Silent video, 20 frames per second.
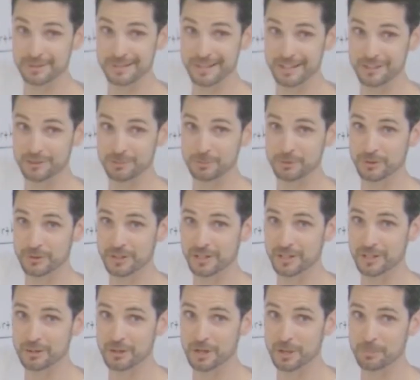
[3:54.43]
decimal
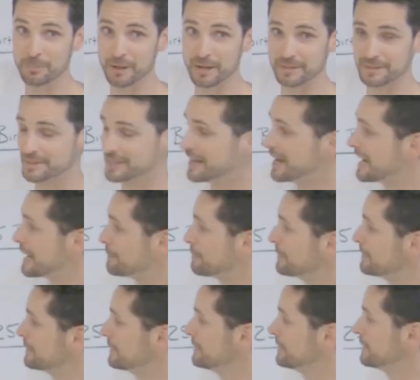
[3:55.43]
there up on top,
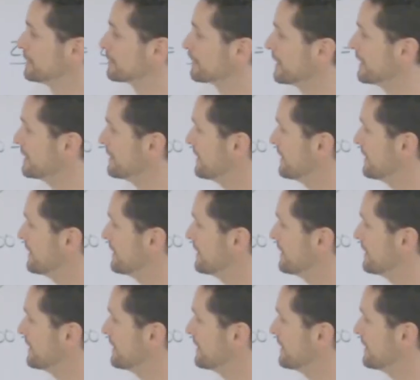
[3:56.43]
right?